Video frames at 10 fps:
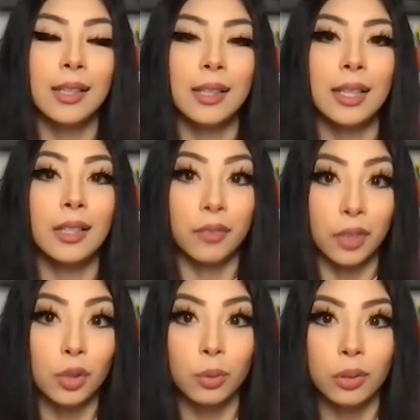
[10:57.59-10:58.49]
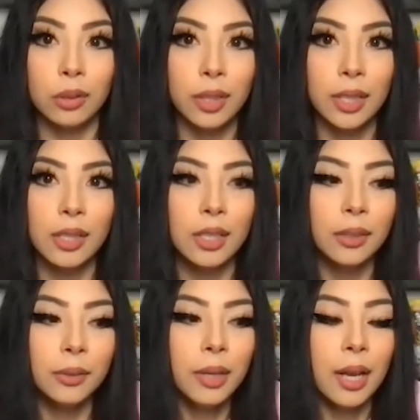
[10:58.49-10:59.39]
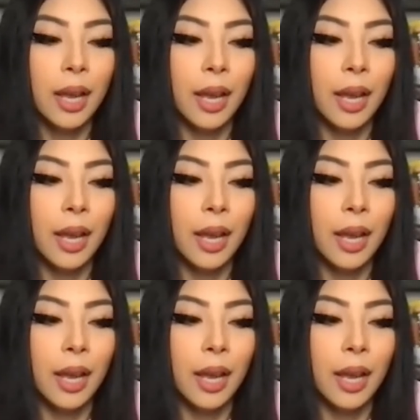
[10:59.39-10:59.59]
an individual can do.